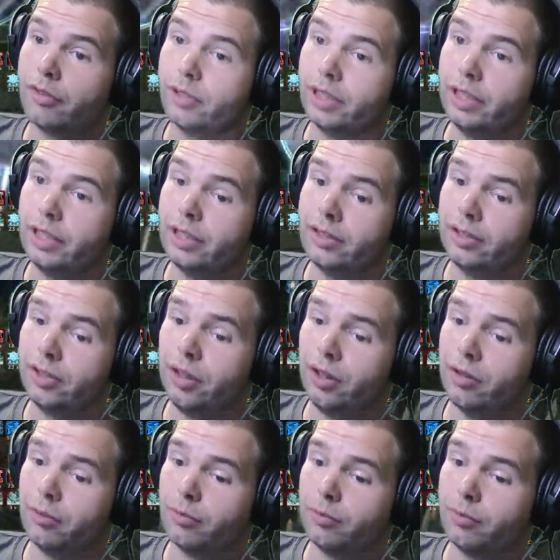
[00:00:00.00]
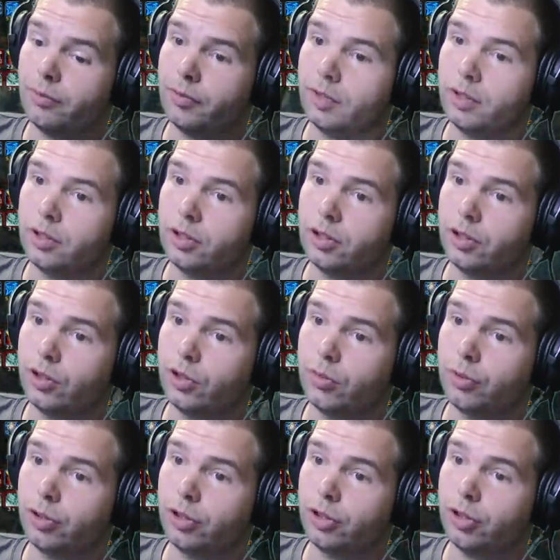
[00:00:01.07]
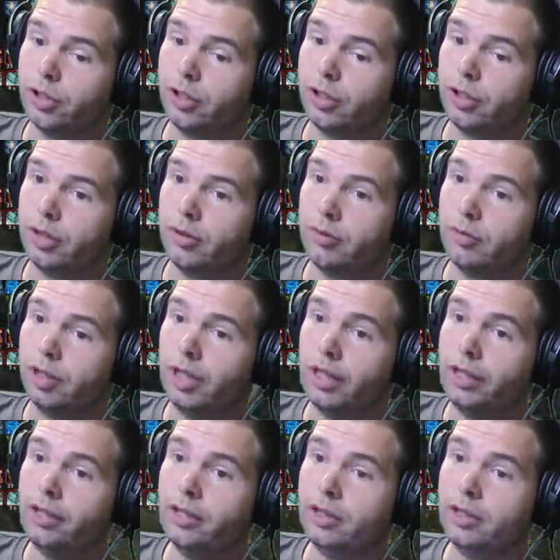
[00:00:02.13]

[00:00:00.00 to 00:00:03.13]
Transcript: freaking this startup. It's super good. Blind.